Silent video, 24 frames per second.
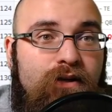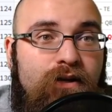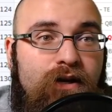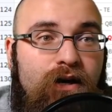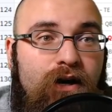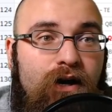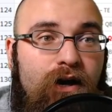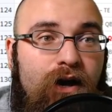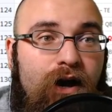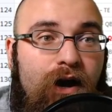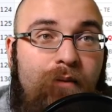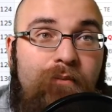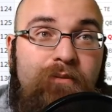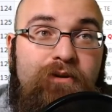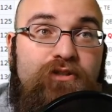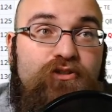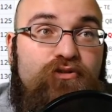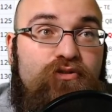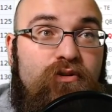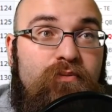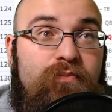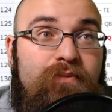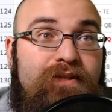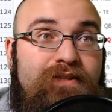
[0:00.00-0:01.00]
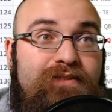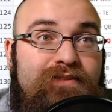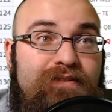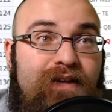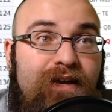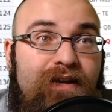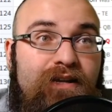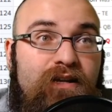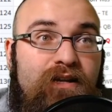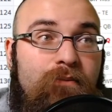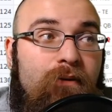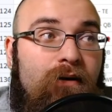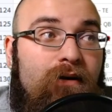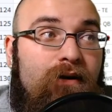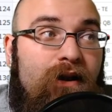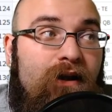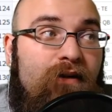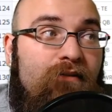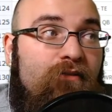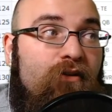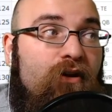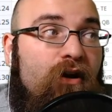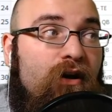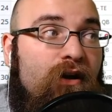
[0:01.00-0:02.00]
I'm extremely excited about it.
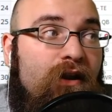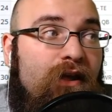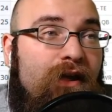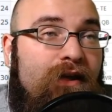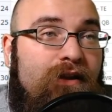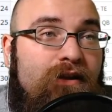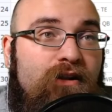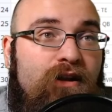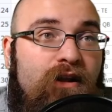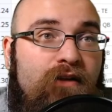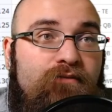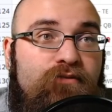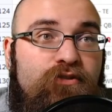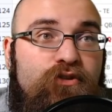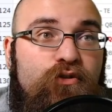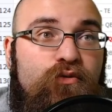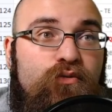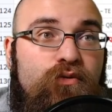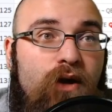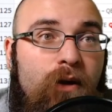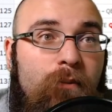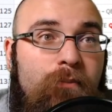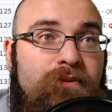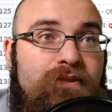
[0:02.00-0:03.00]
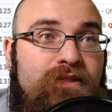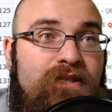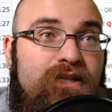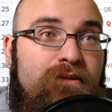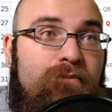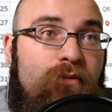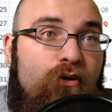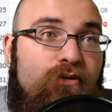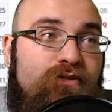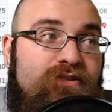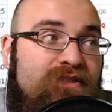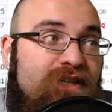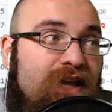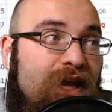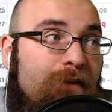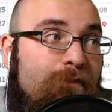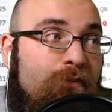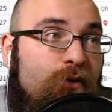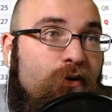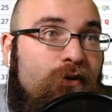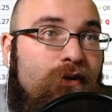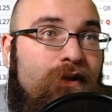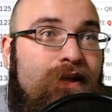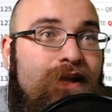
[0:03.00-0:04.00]
I've gone ahead and I've queued up Deebo
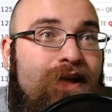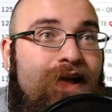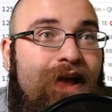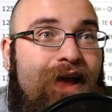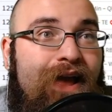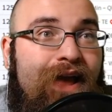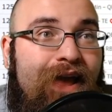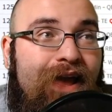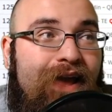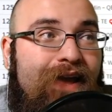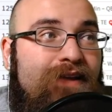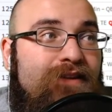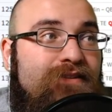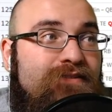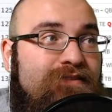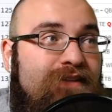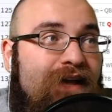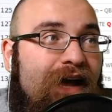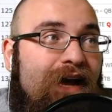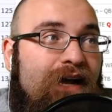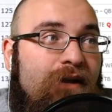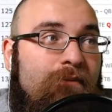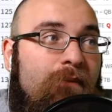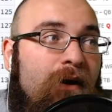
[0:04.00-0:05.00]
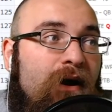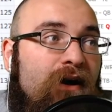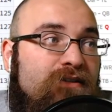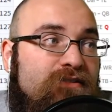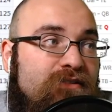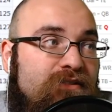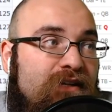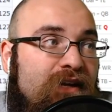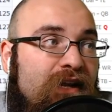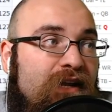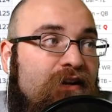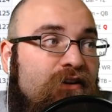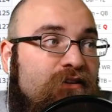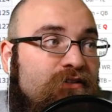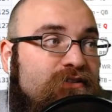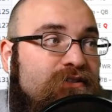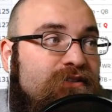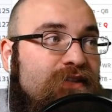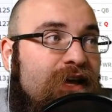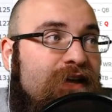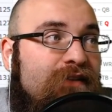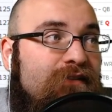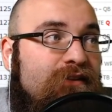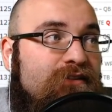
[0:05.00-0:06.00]
Samuel and Zach Moss. And I
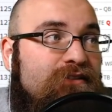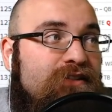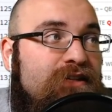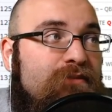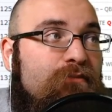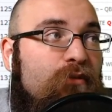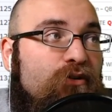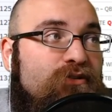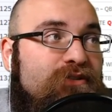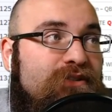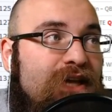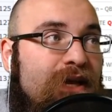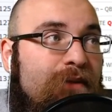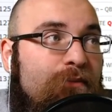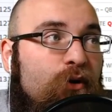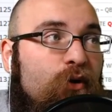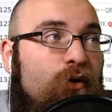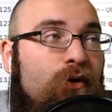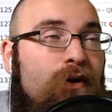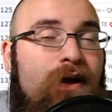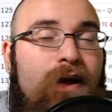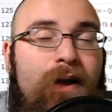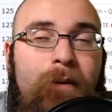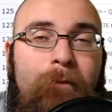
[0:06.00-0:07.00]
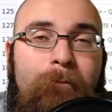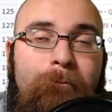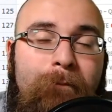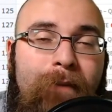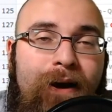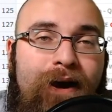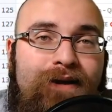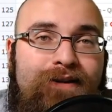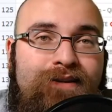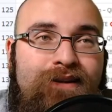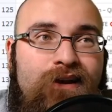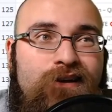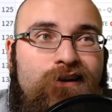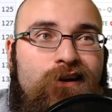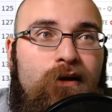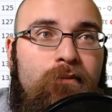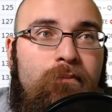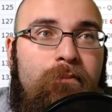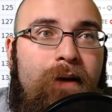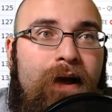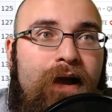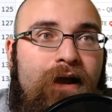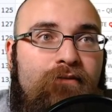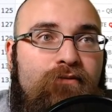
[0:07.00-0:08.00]
understand that Deebo Samuel might not come
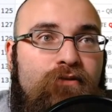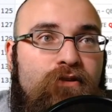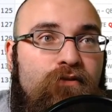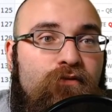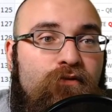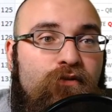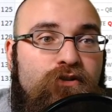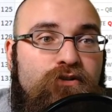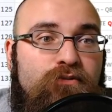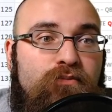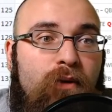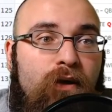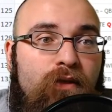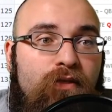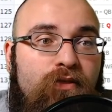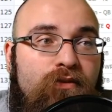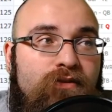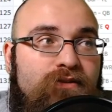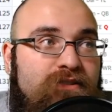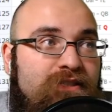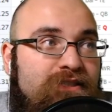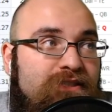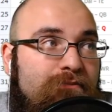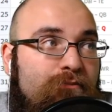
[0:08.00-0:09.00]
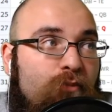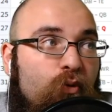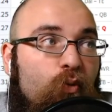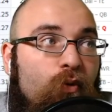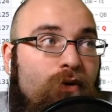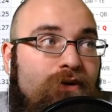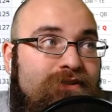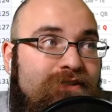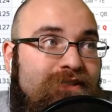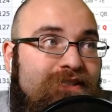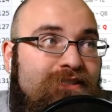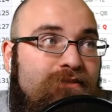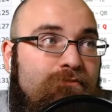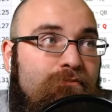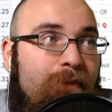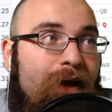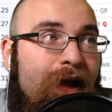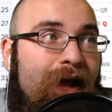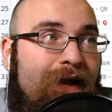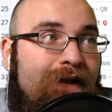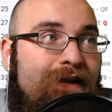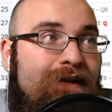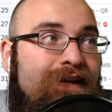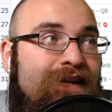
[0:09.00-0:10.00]
back for the first month of the season, but once he's
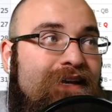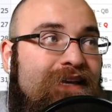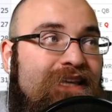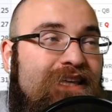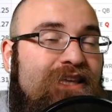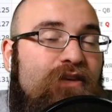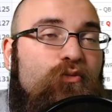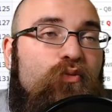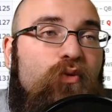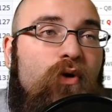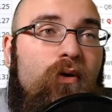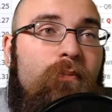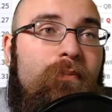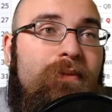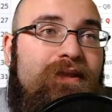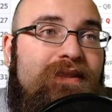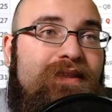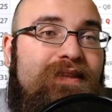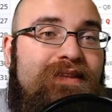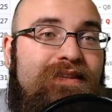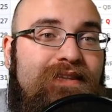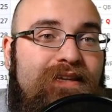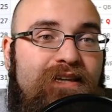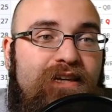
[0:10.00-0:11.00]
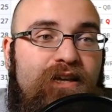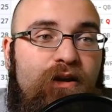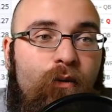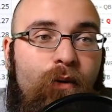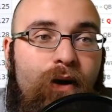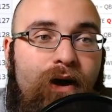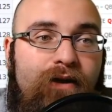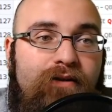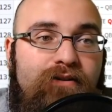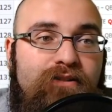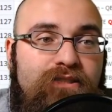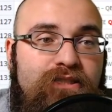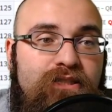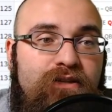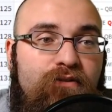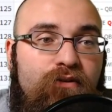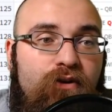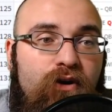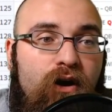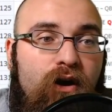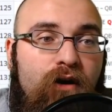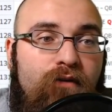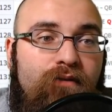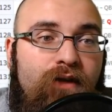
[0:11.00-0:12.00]
back, he will be the leading wide receiver
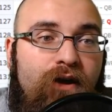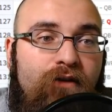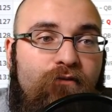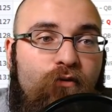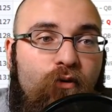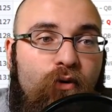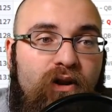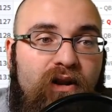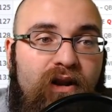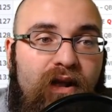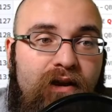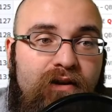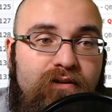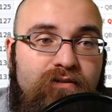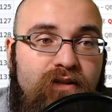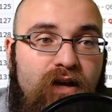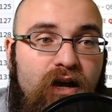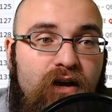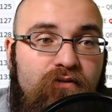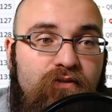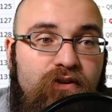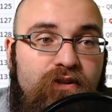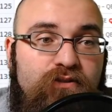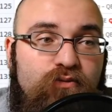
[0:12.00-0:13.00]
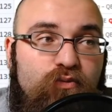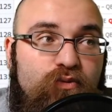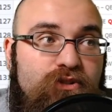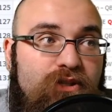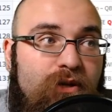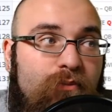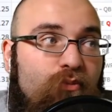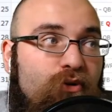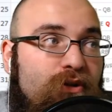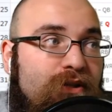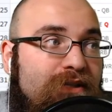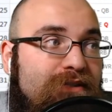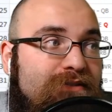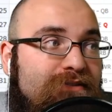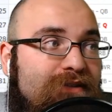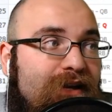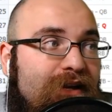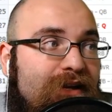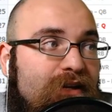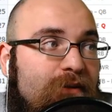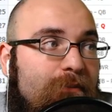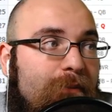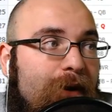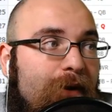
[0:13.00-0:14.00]
of that 49ers offense, which I'm really
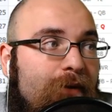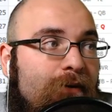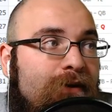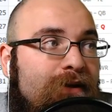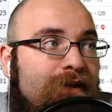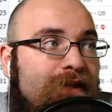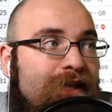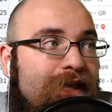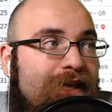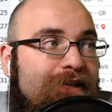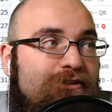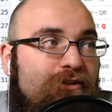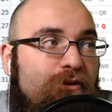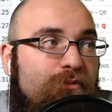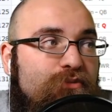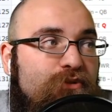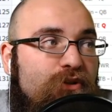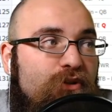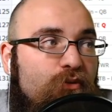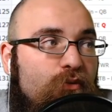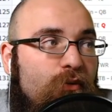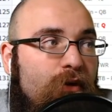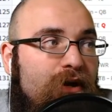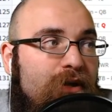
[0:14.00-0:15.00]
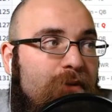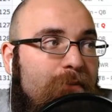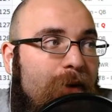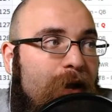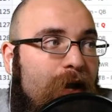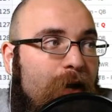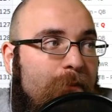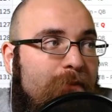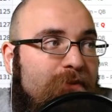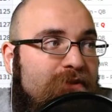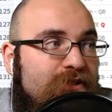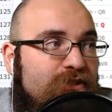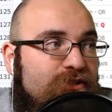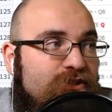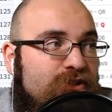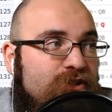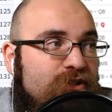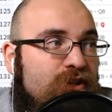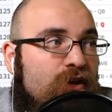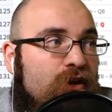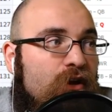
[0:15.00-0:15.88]
excited about. In terms of the running back position